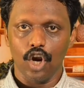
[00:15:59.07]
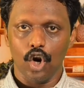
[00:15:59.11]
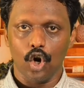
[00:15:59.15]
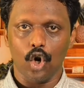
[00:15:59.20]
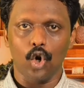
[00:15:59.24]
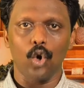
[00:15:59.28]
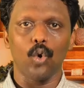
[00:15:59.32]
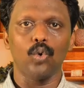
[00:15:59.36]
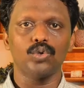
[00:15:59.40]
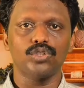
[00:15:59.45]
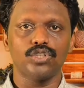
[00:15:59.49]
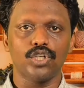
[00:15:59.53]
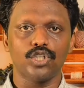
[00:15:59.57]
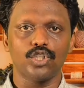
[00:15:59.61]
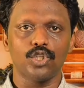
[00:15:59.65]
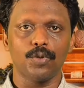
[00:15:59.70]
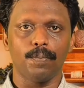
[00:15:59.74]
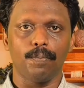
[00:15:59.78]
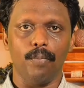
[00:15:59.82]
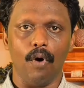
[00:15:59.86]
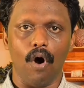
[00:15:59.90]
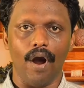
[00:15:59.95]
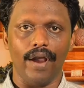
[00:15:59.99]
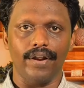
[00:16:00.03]
closer to
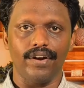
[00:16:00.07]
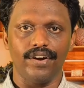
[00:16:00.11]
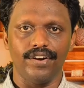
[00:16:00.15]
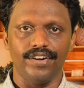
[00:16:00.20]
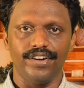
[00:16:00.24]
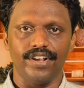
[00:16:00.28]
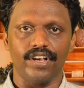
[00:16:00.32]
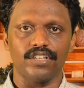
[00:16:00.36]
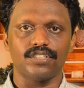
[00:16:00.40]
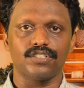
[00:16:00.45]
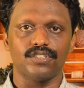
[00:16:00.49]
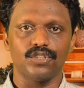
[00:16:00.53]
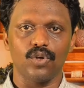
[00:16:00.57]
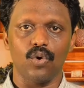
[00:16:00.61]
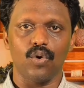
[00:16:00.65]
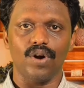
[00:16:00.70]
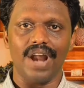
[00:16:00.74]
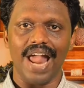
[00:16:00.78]
point does not